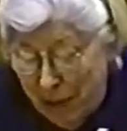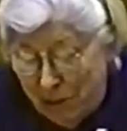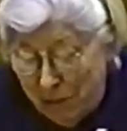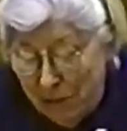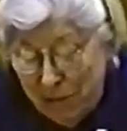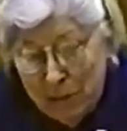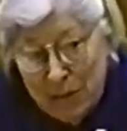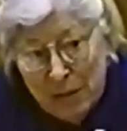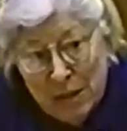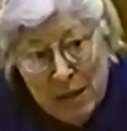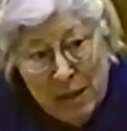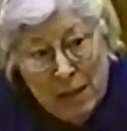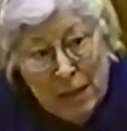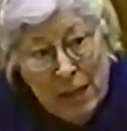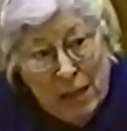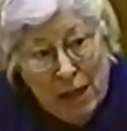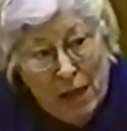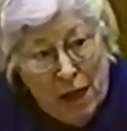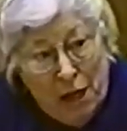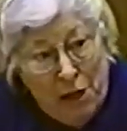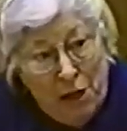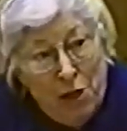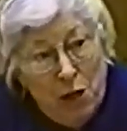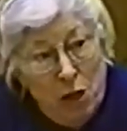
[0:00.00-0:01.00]
now,
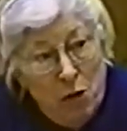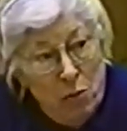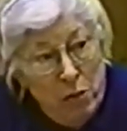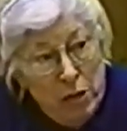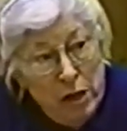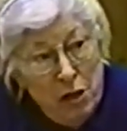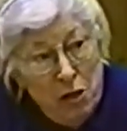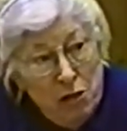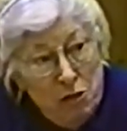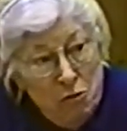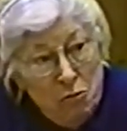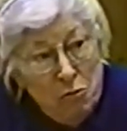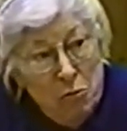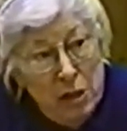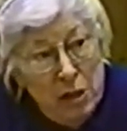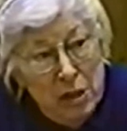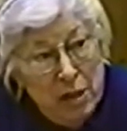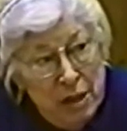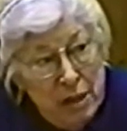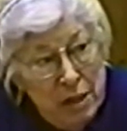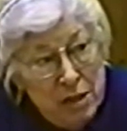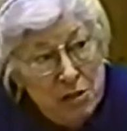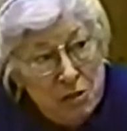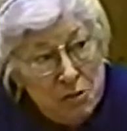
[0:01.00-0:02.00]
and knowing
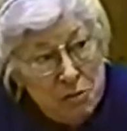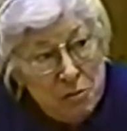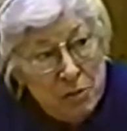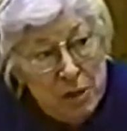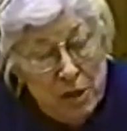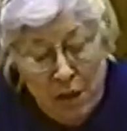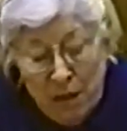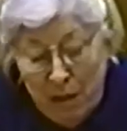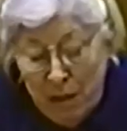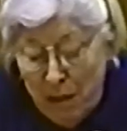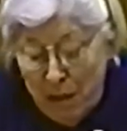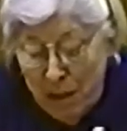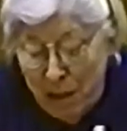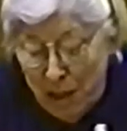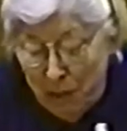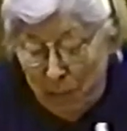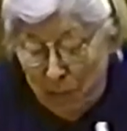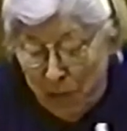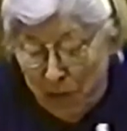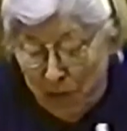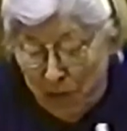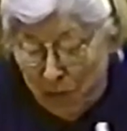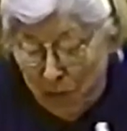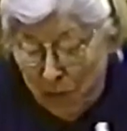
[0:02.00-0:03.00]
Union history in
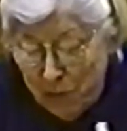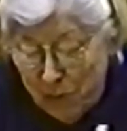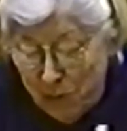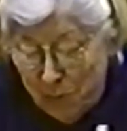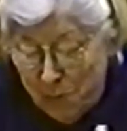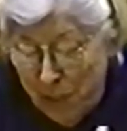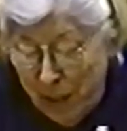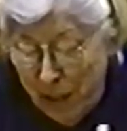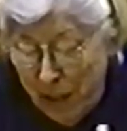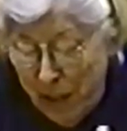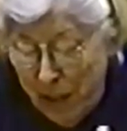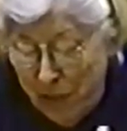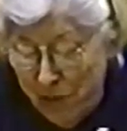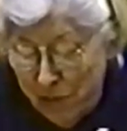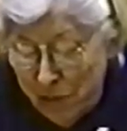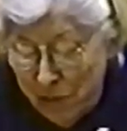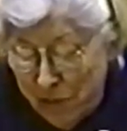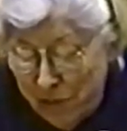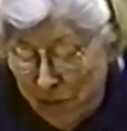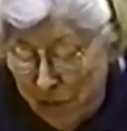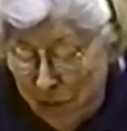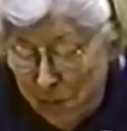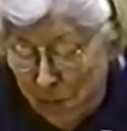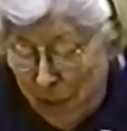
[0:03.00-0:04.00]
depth for as many
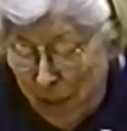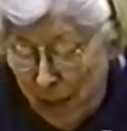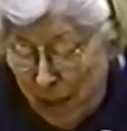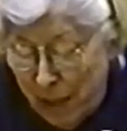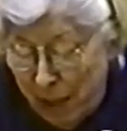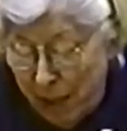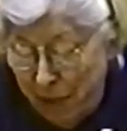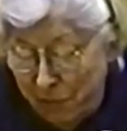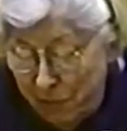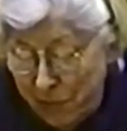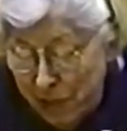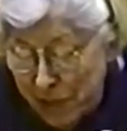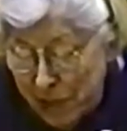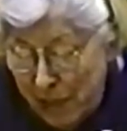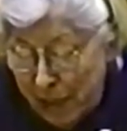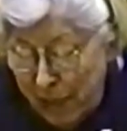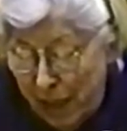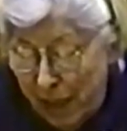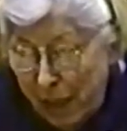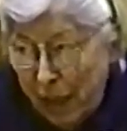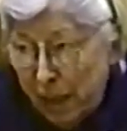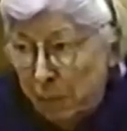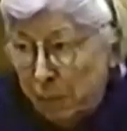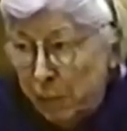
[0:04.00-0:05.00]
years of my life as
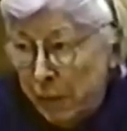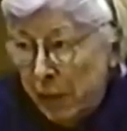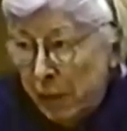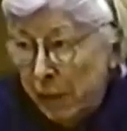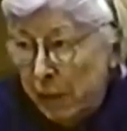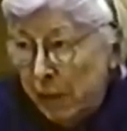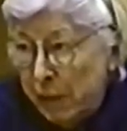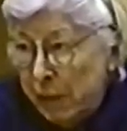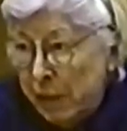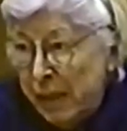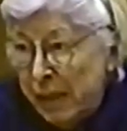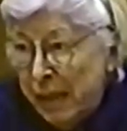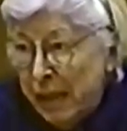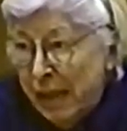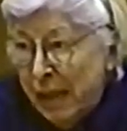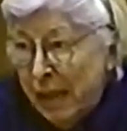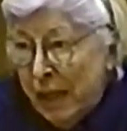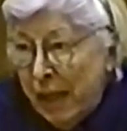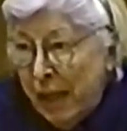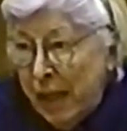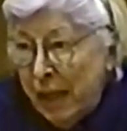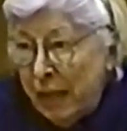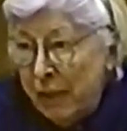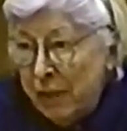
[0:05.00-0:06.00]
I had been,
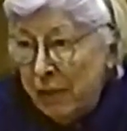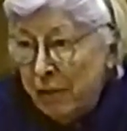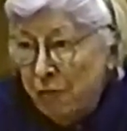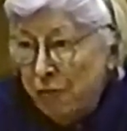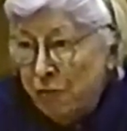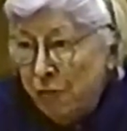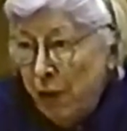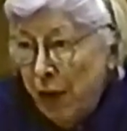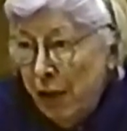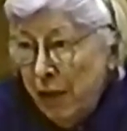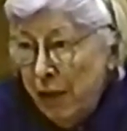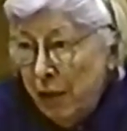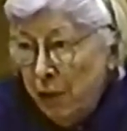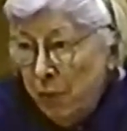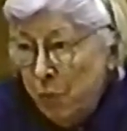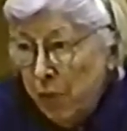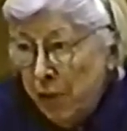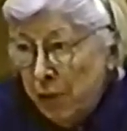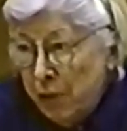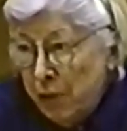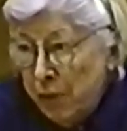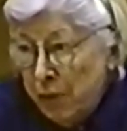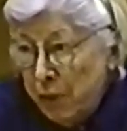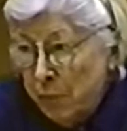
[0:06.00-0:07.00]
and confronted
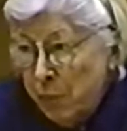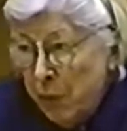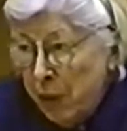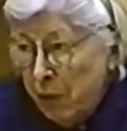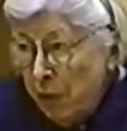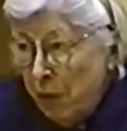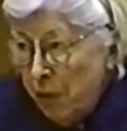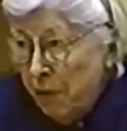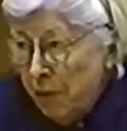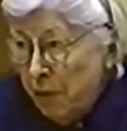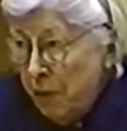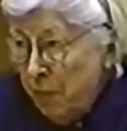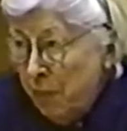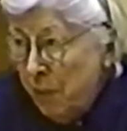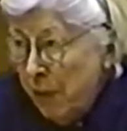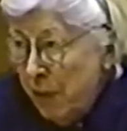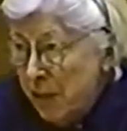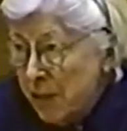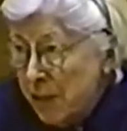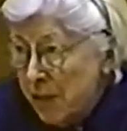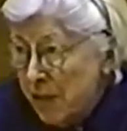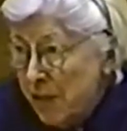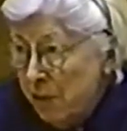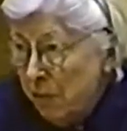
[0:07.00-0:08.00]
with the McCarthy
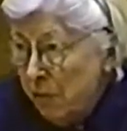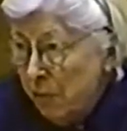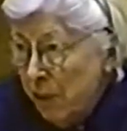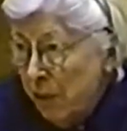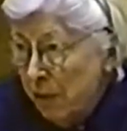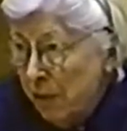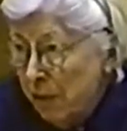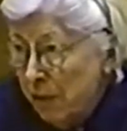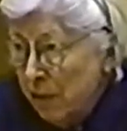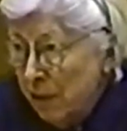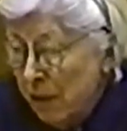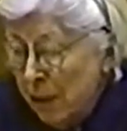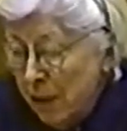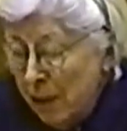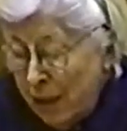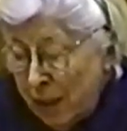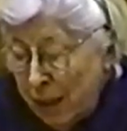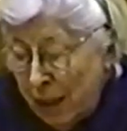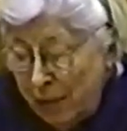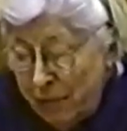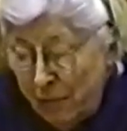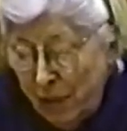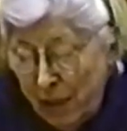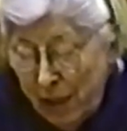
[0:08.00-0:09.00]
hysteria
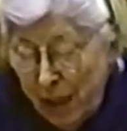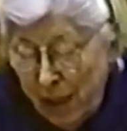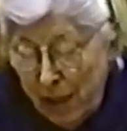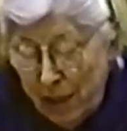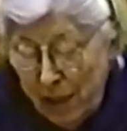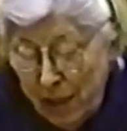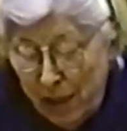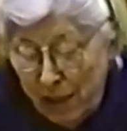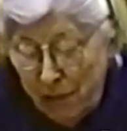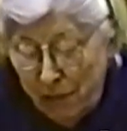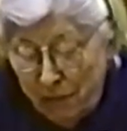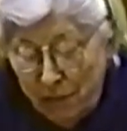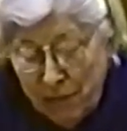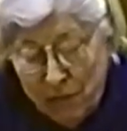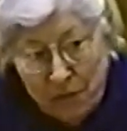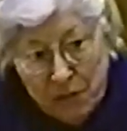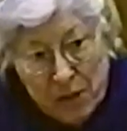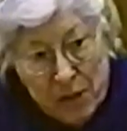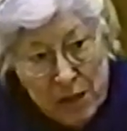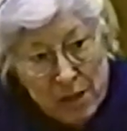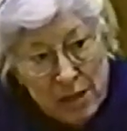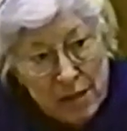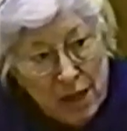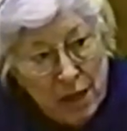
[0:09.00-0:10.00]
of the
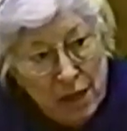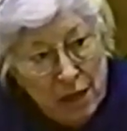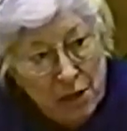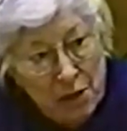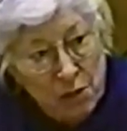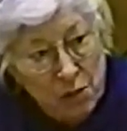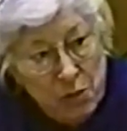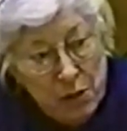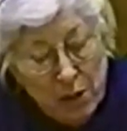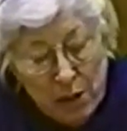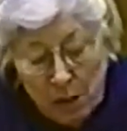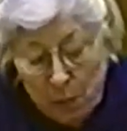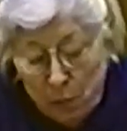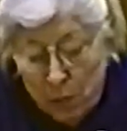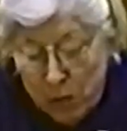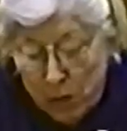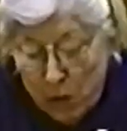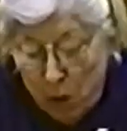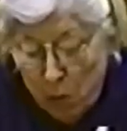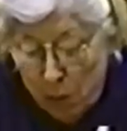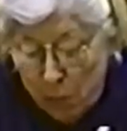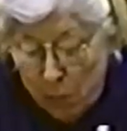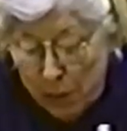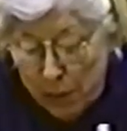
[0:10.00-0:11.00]
1950s, I knew that it
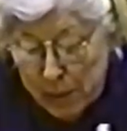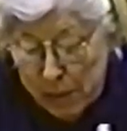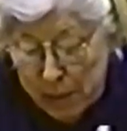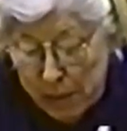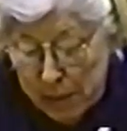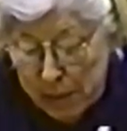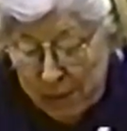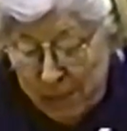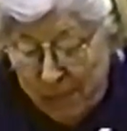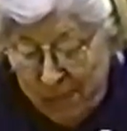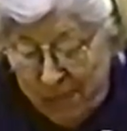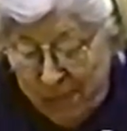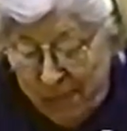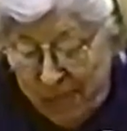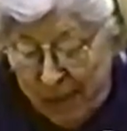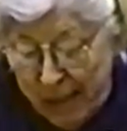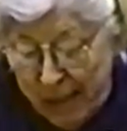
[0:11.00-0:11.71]
was hopeless.